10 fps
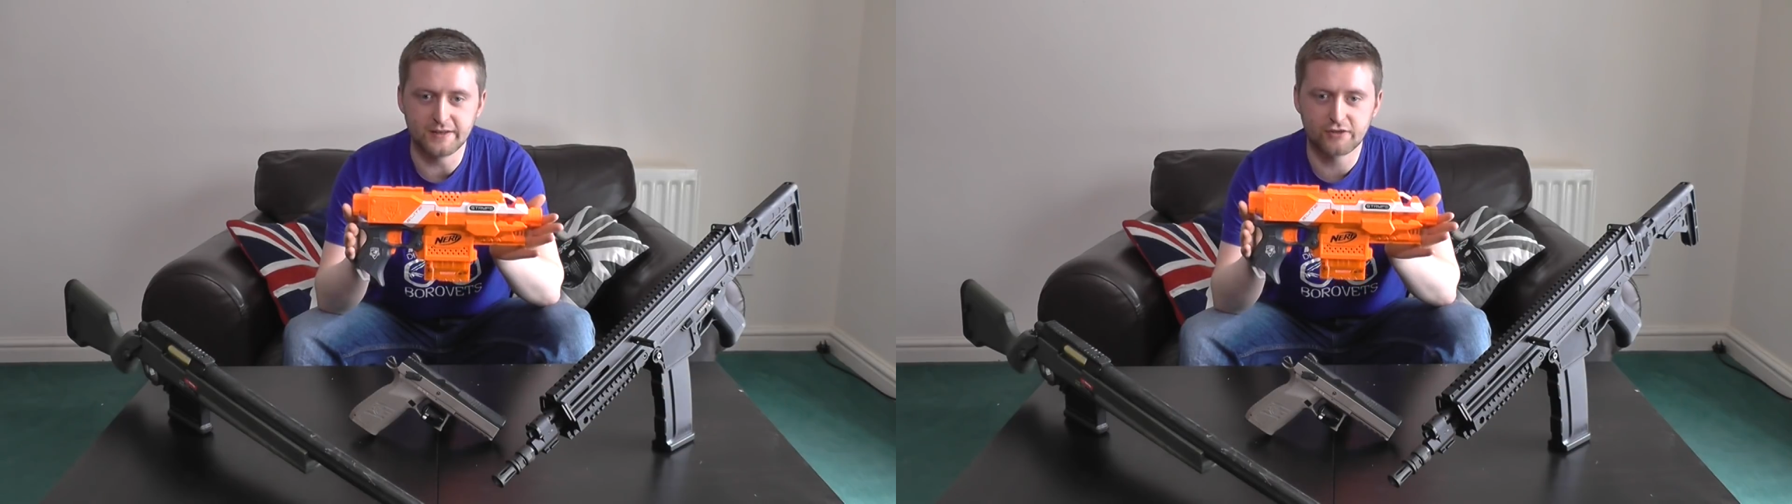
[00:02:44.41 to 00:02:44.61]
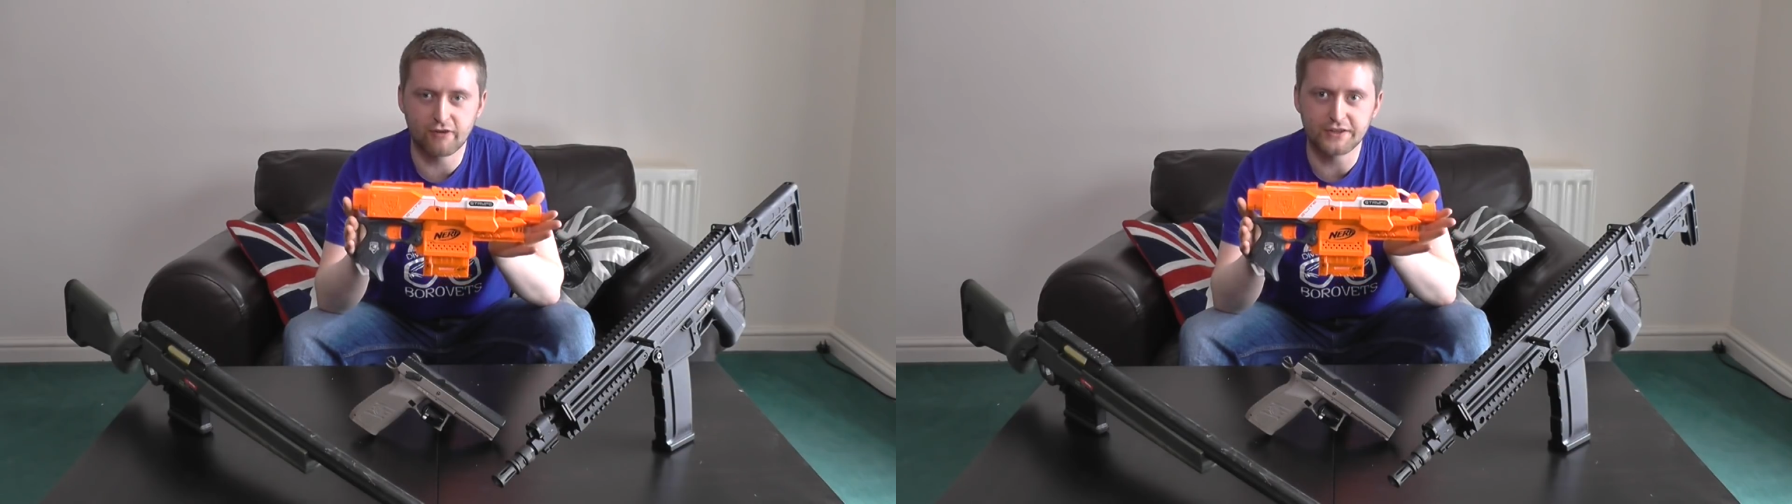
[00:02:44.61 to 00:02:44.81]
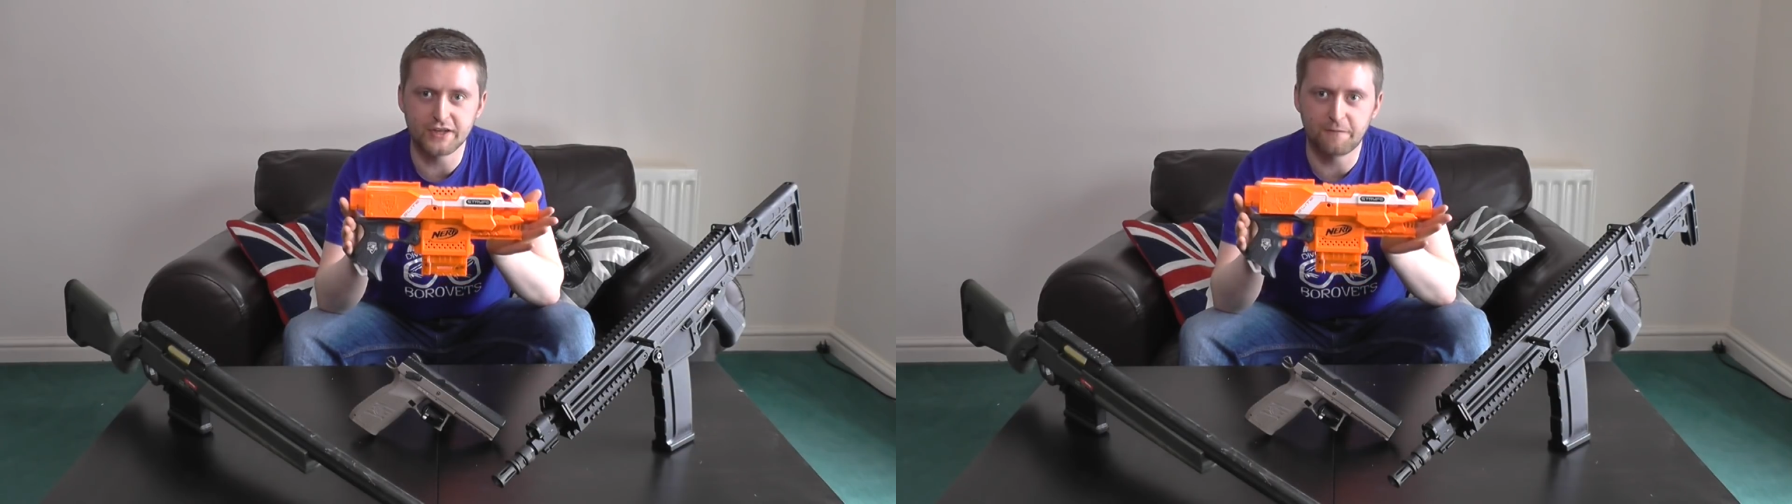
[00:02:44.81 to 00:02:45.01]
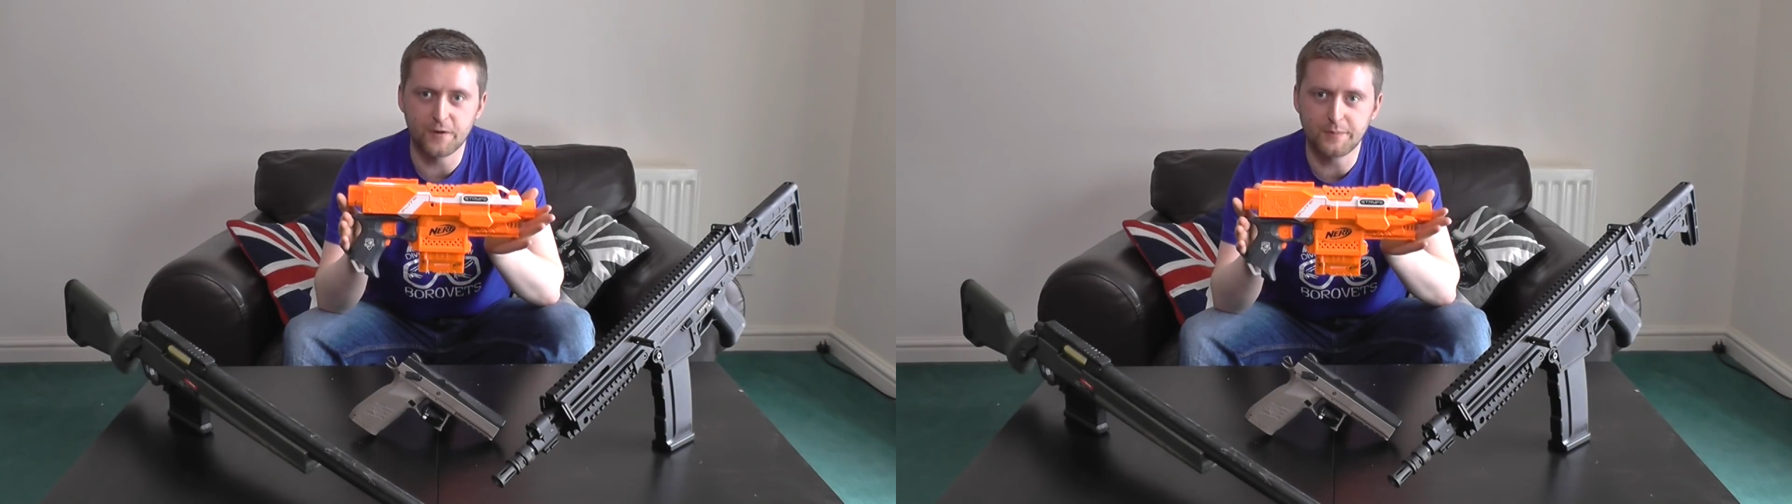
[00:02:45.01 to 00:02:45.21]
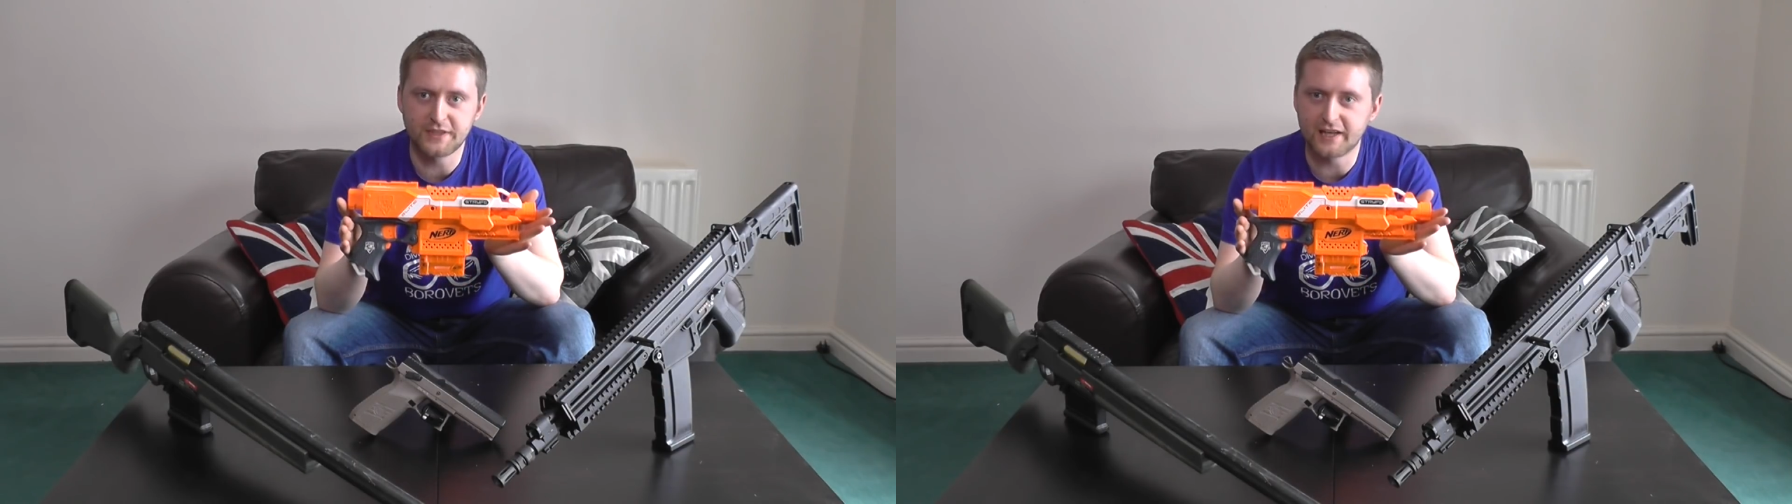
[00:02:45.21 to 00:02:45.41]
scratching a
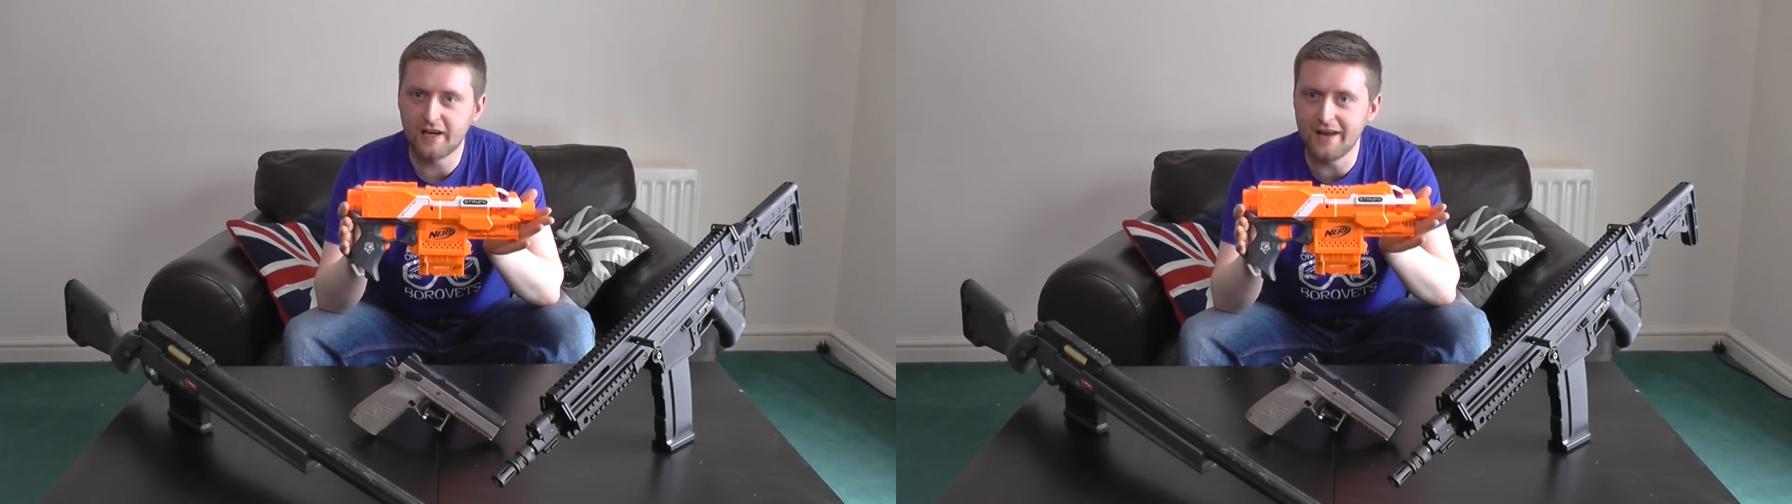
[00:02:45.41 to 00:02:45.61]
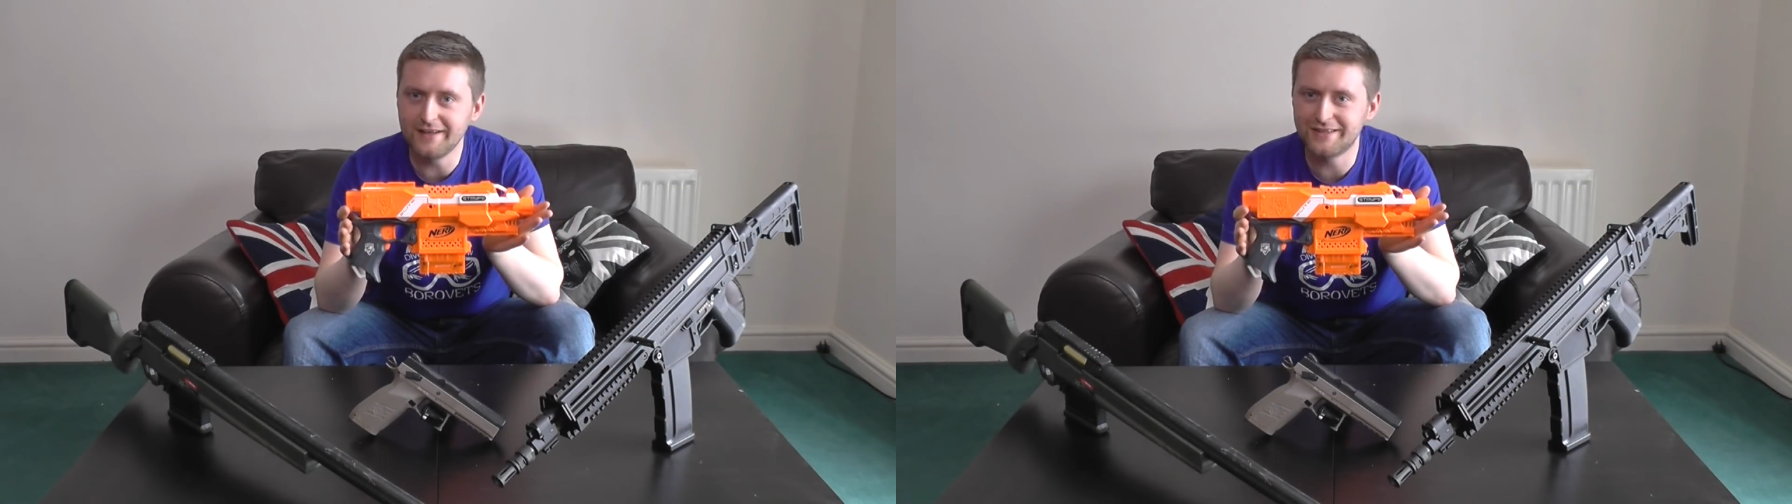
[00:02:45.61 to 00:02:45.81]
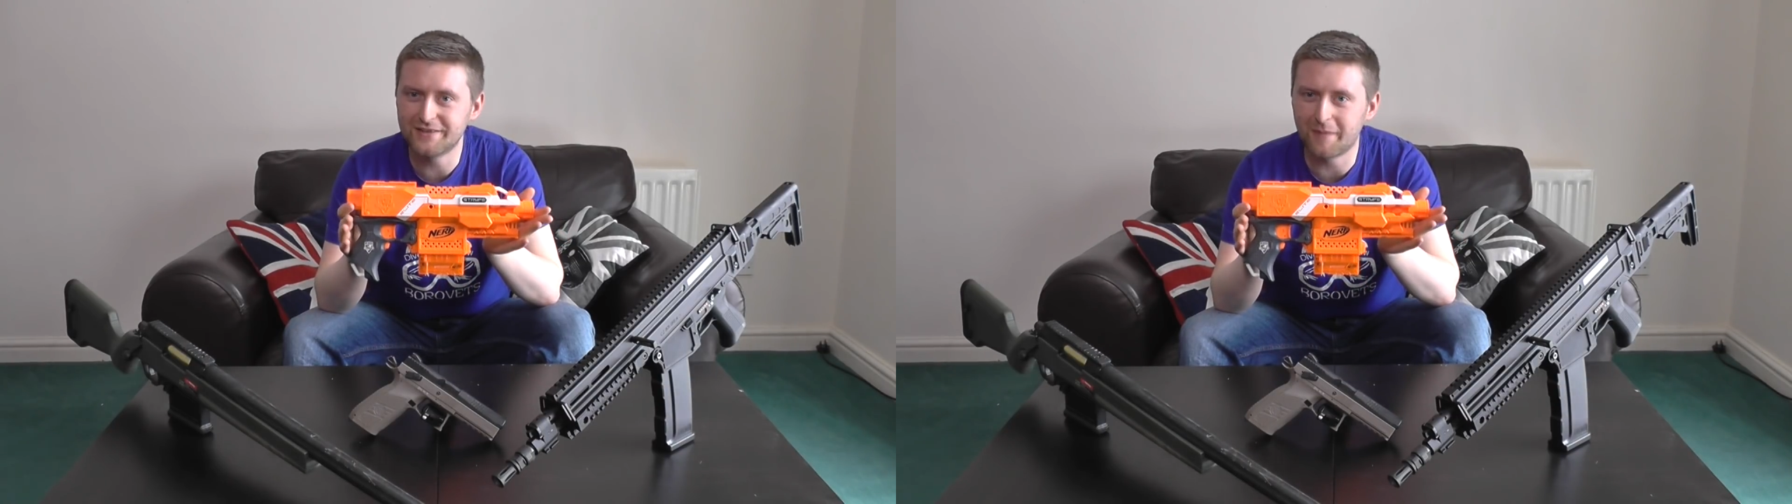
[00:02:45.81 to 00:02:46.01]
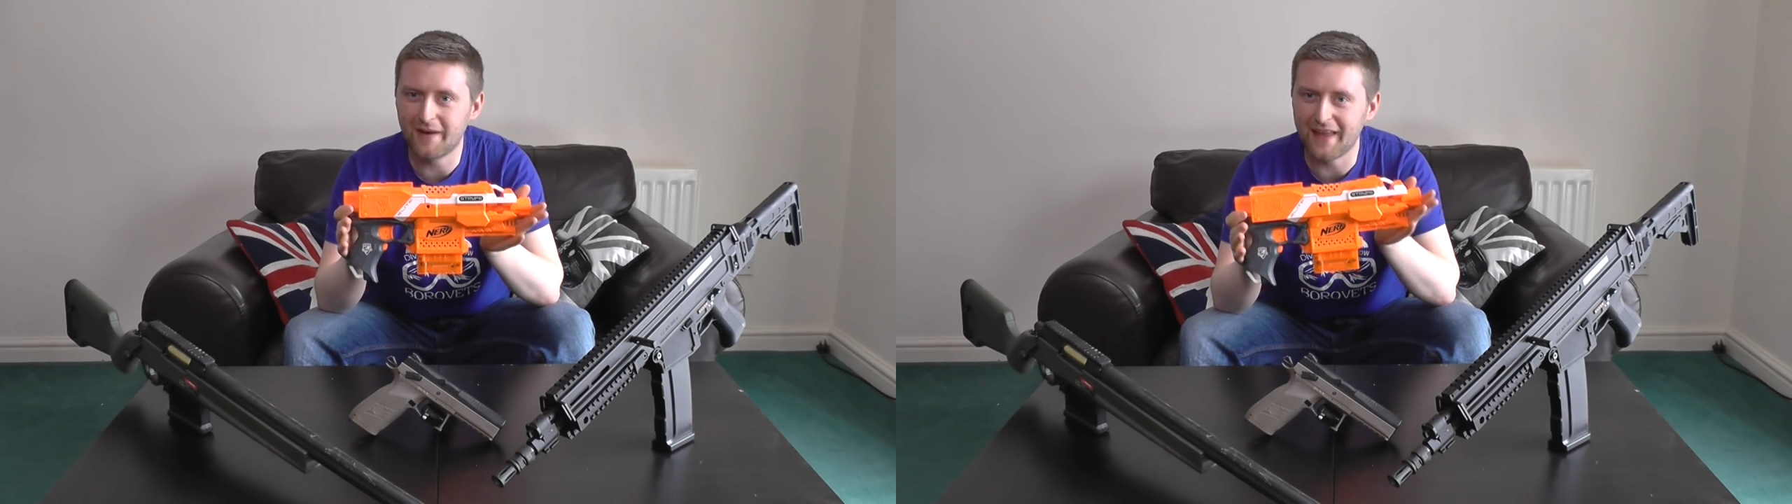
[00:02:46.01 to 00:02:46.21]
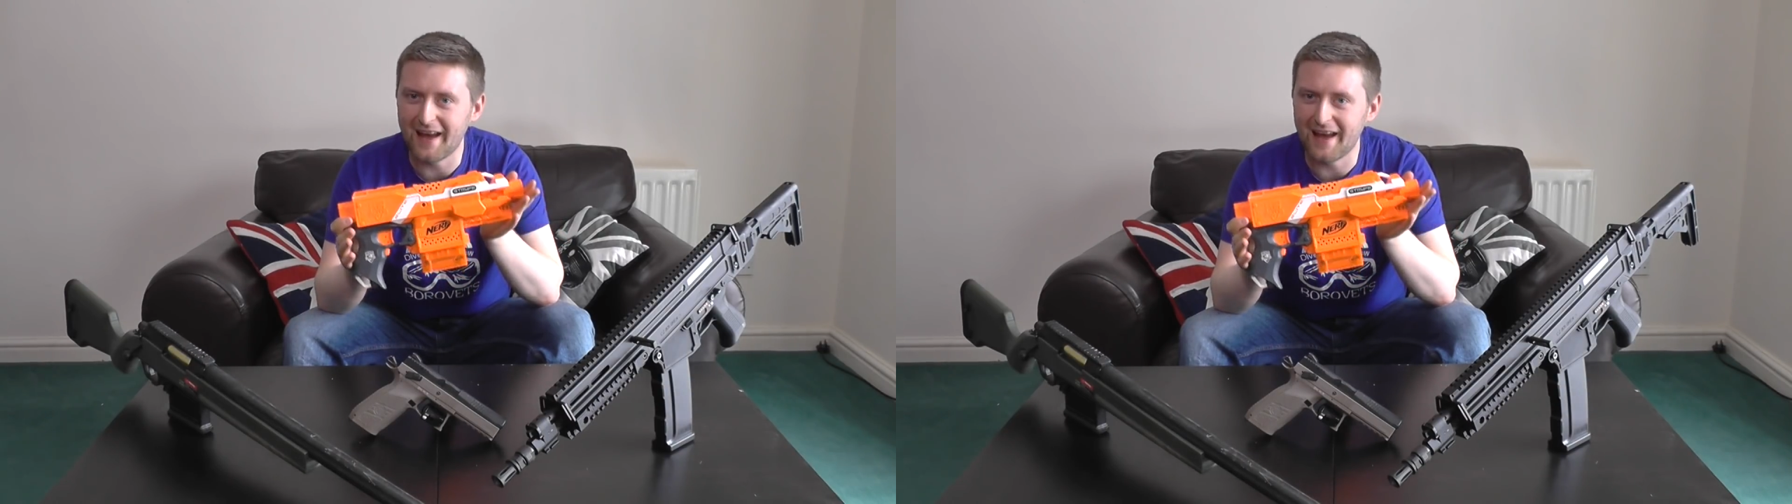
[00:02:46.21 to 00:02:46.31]
few particular itches of mine